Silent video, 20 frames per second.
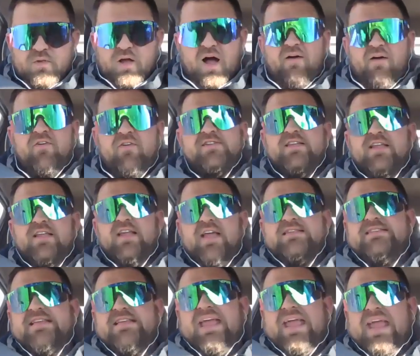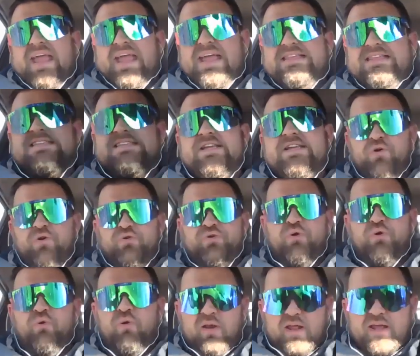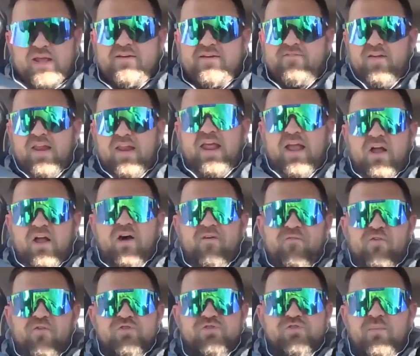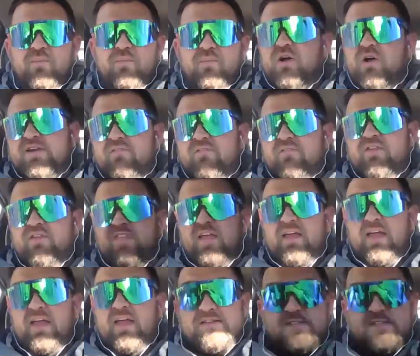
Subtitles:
Obviously, it's easier to live in a comfort zone because everything